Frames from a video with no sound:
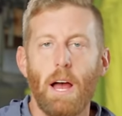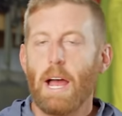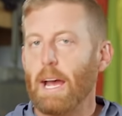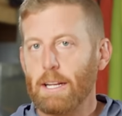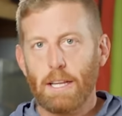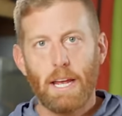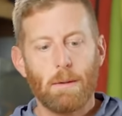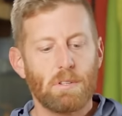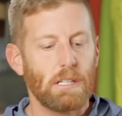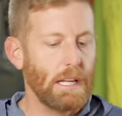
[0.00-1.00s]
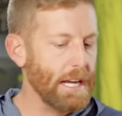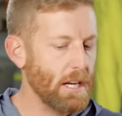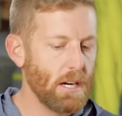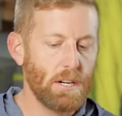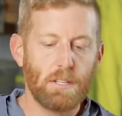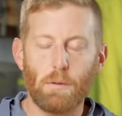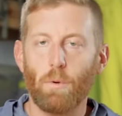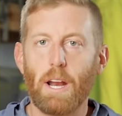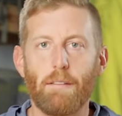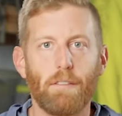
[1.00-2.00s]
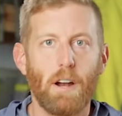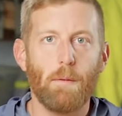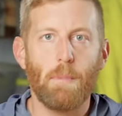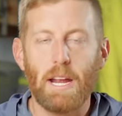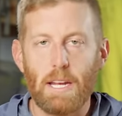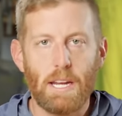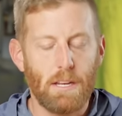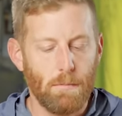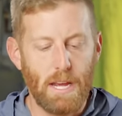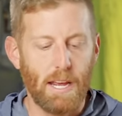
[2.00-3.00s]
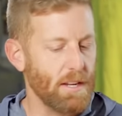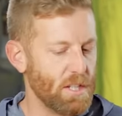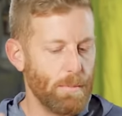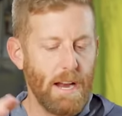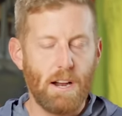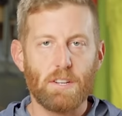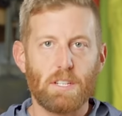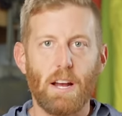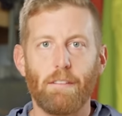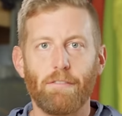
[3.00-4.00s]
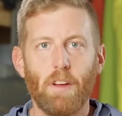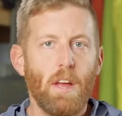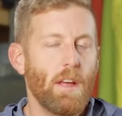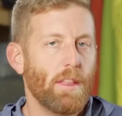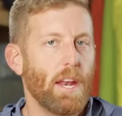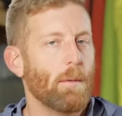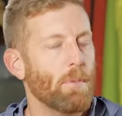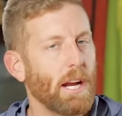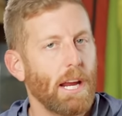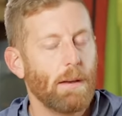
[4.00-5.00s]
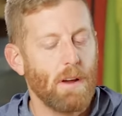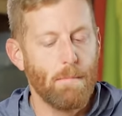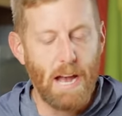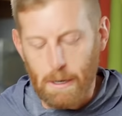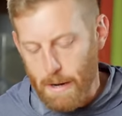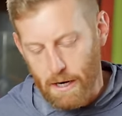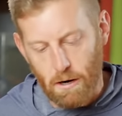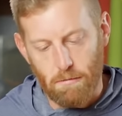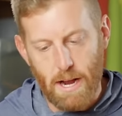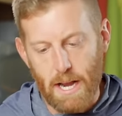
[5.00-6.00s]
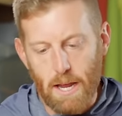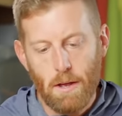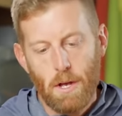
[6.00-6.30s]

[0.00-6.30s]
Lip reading: headlamps, lighters, whatever it might need to be, spare stuff that I'm bringing in my backpack already